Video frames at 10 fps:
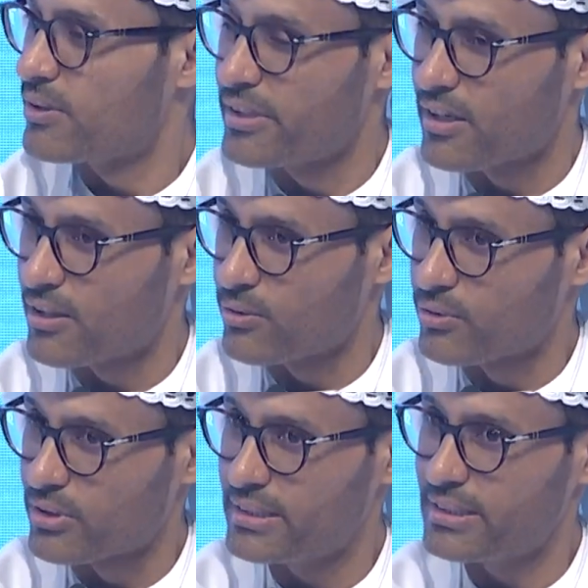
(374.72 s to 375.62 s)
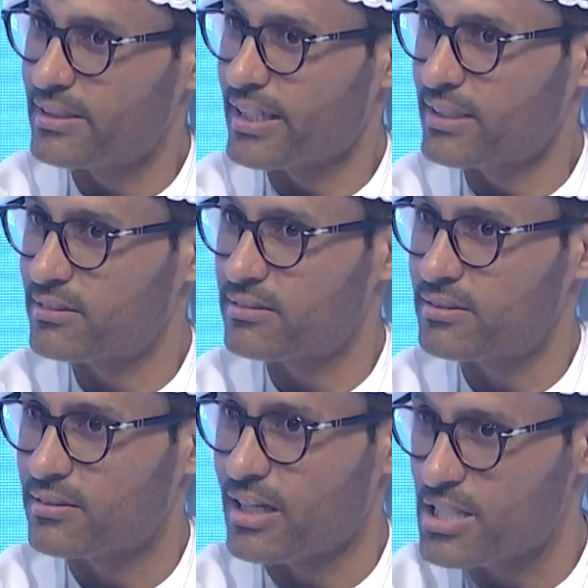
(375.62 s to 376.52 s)
There are already great
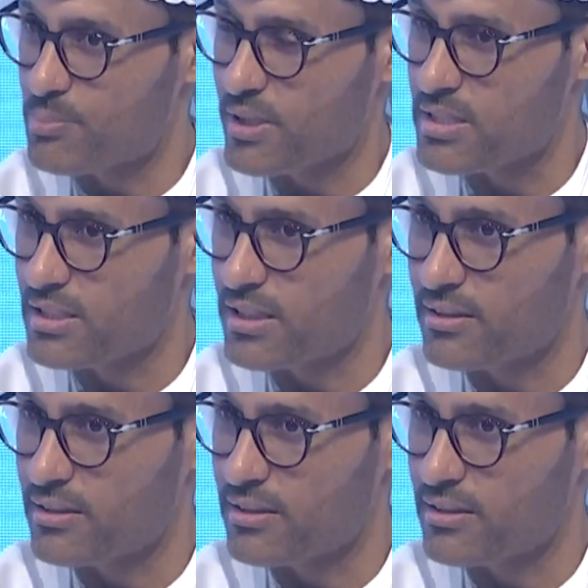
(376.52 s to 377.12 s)
aspects there.